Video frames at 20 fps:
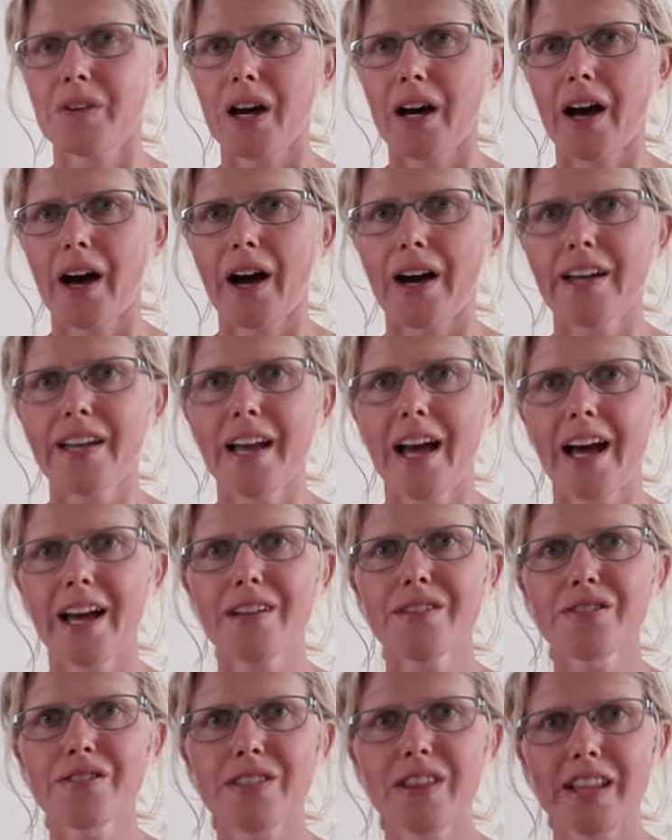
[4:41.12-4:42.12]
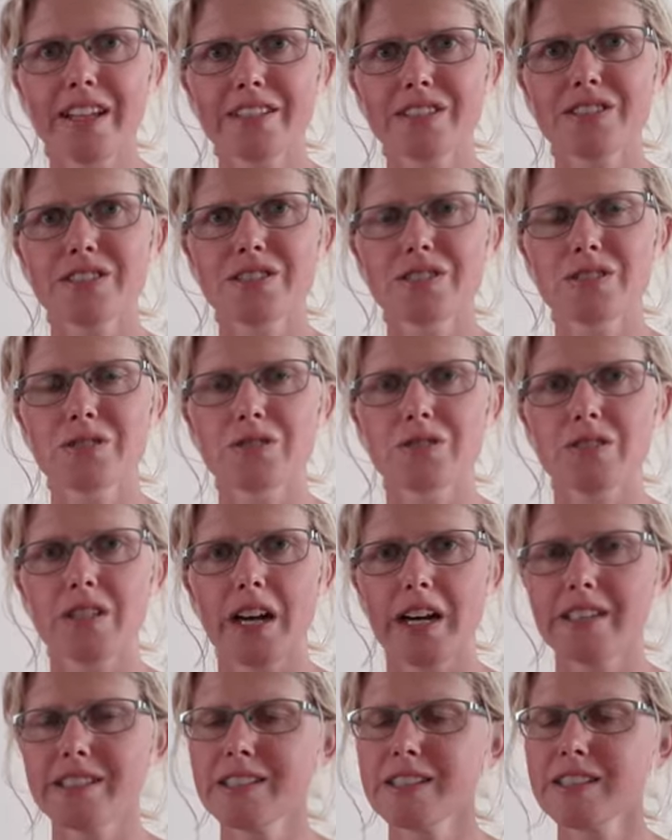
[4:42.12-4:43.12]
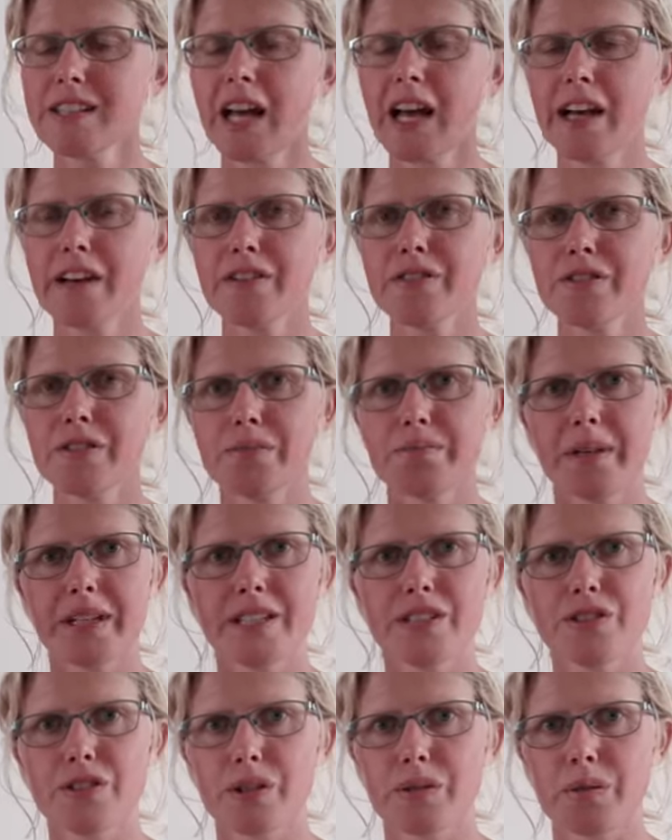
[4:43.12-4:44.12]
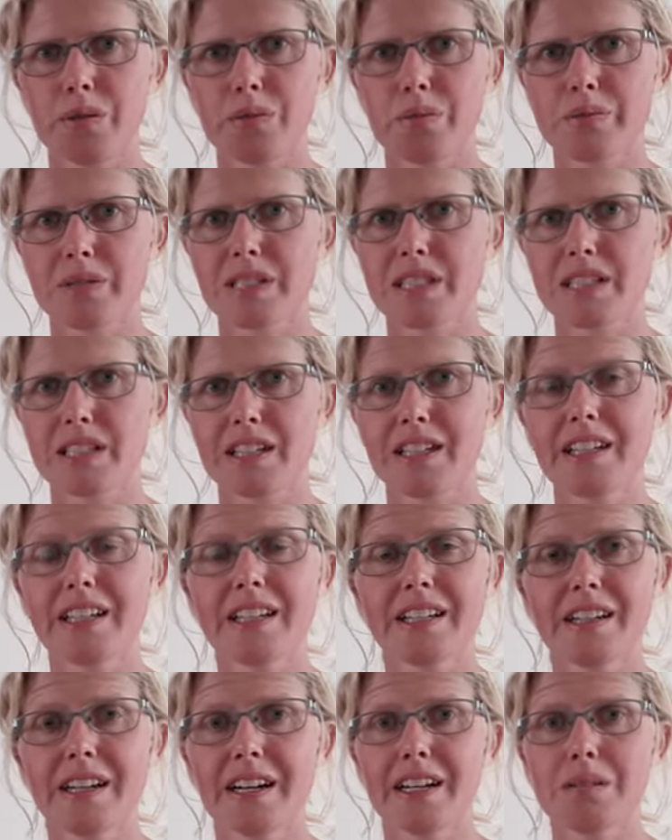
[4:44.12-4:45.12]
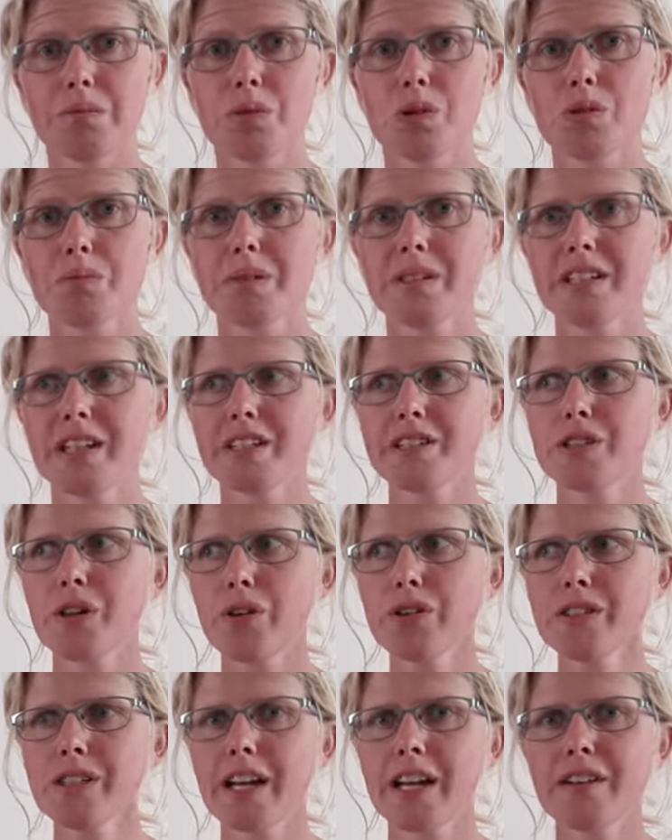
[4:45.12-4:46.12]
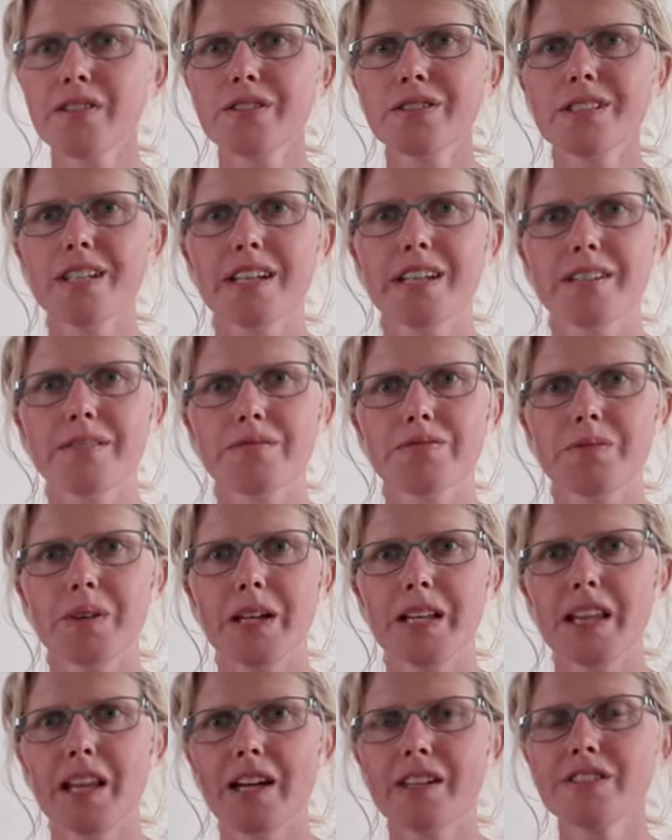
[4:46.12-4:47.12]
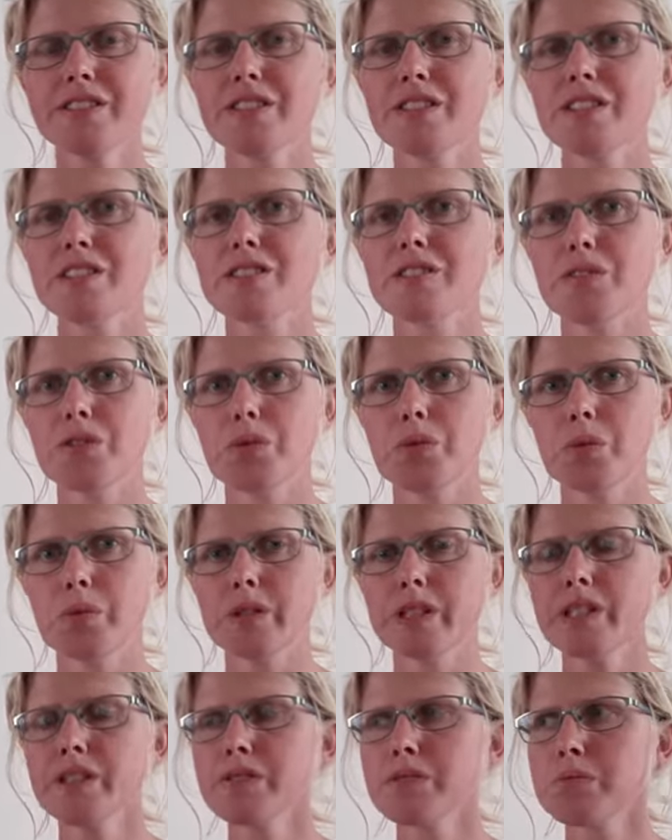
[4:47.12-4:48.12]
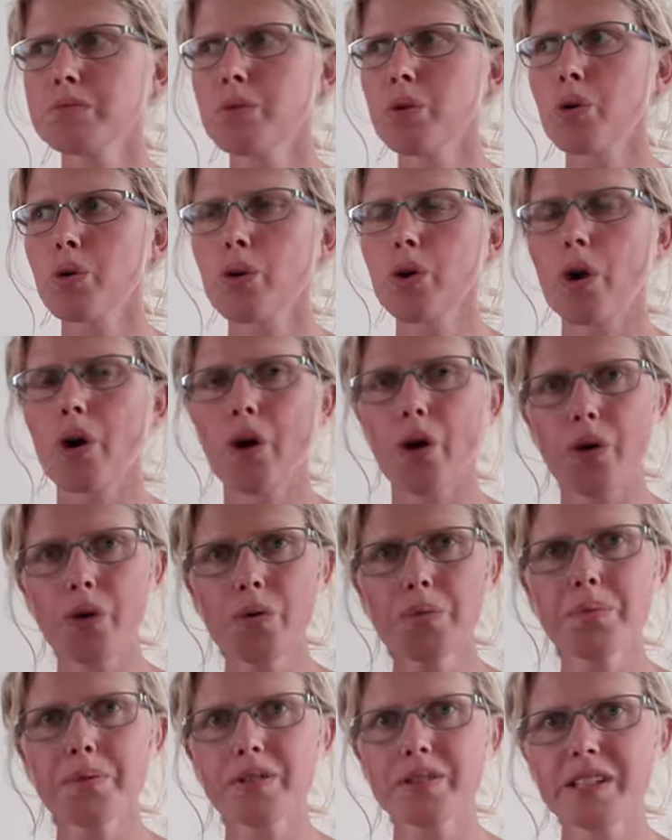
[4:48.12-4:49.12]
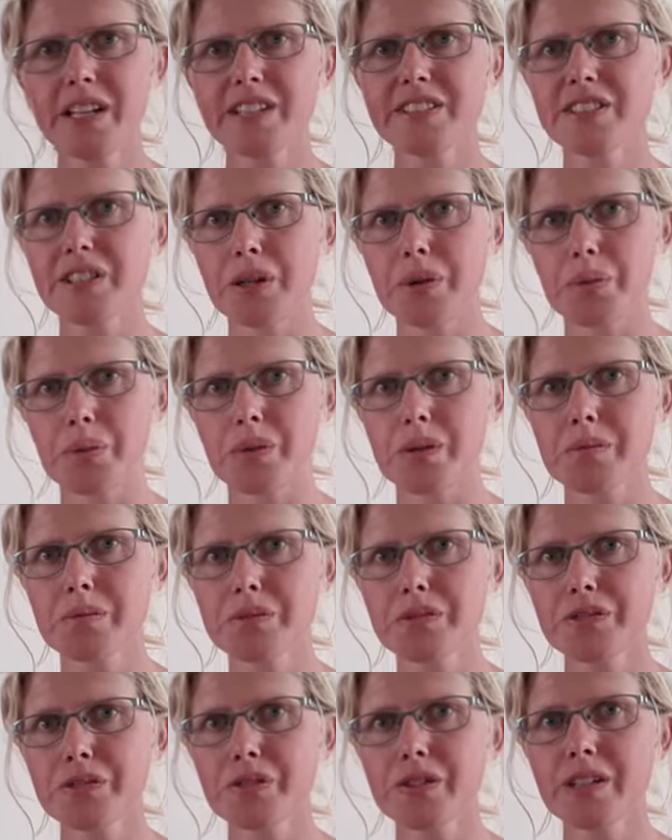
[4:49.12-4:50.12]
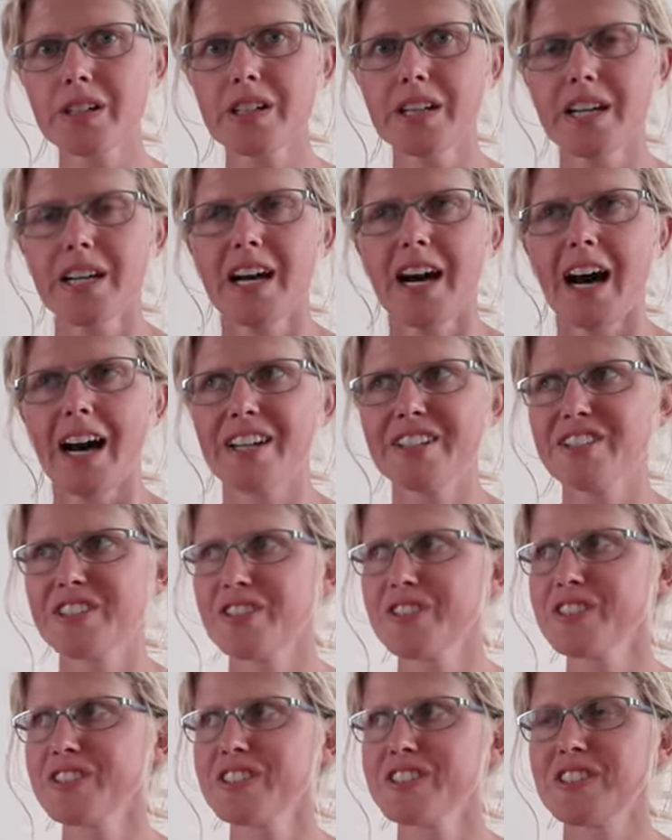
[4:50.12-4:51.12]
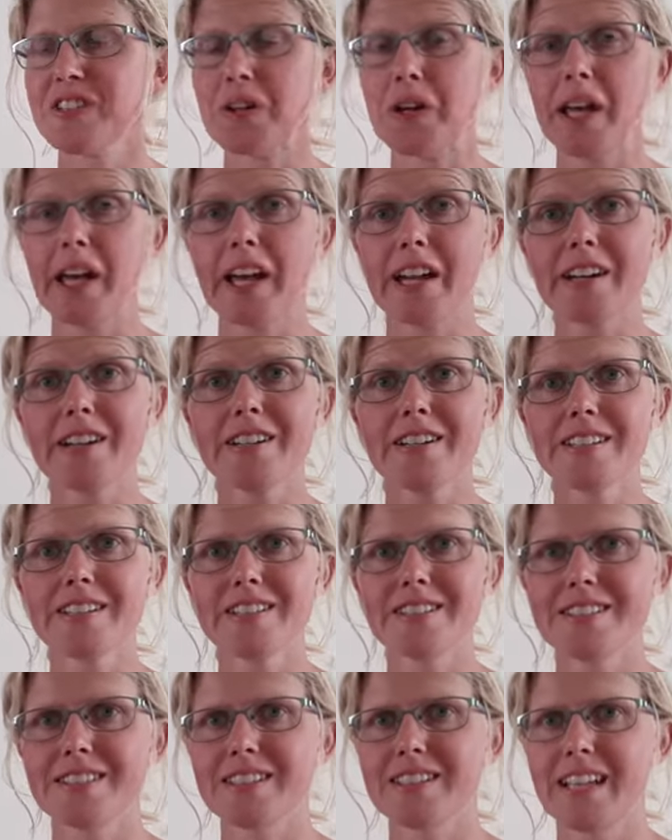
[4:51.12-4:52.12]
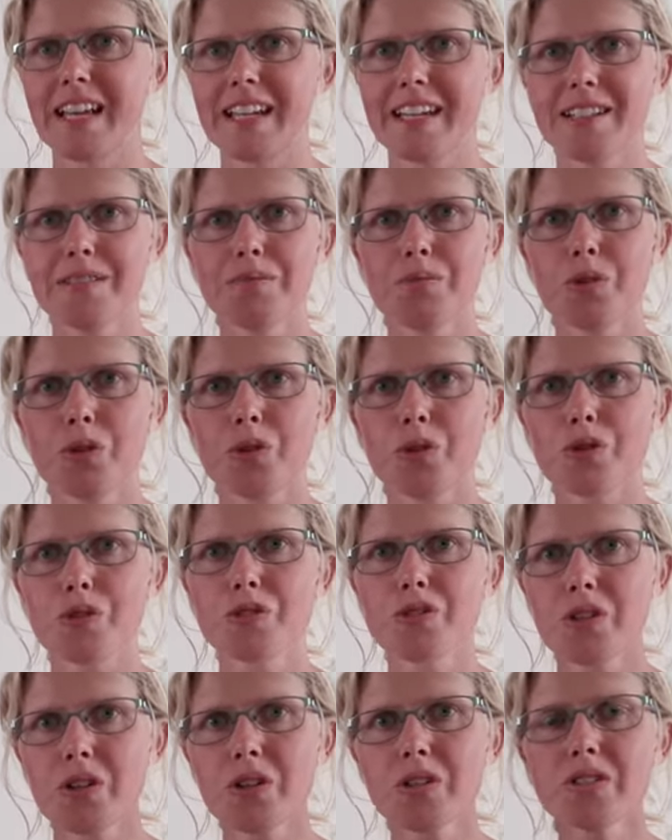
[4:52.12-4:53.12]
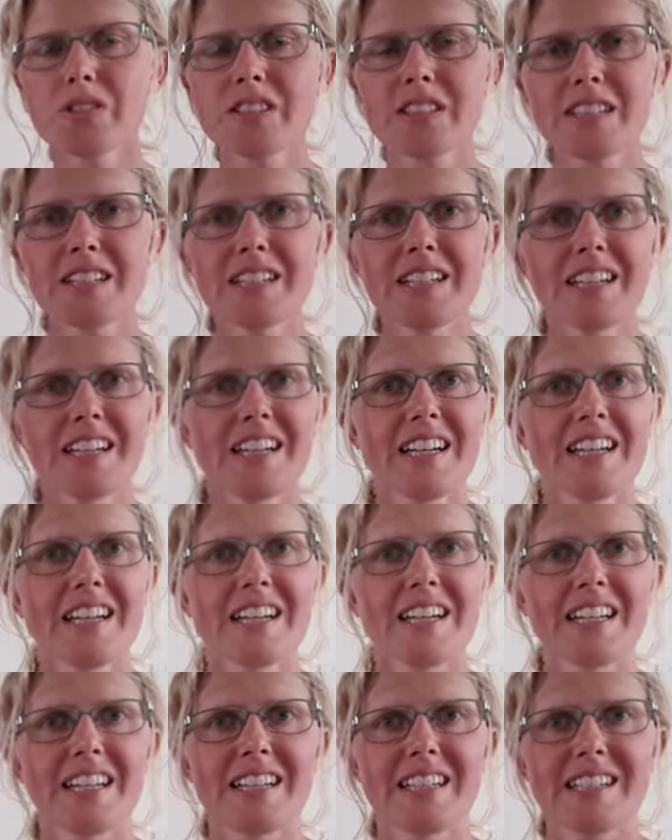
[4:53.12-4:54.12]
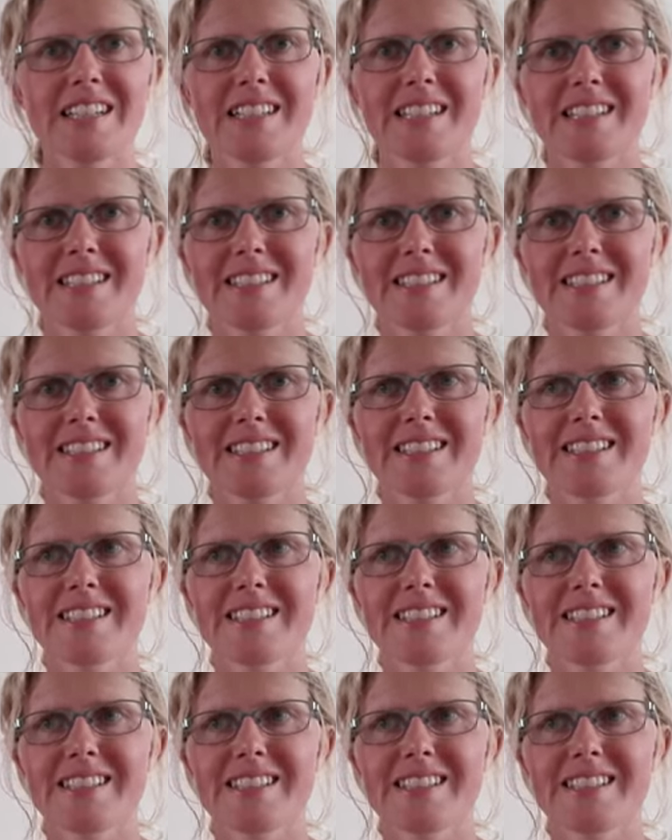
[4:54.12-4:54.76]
I didn't have many trouble breathing here anymore, but I know now that my lungs are even more open as they were before. I noticed the air is getting more salty. It is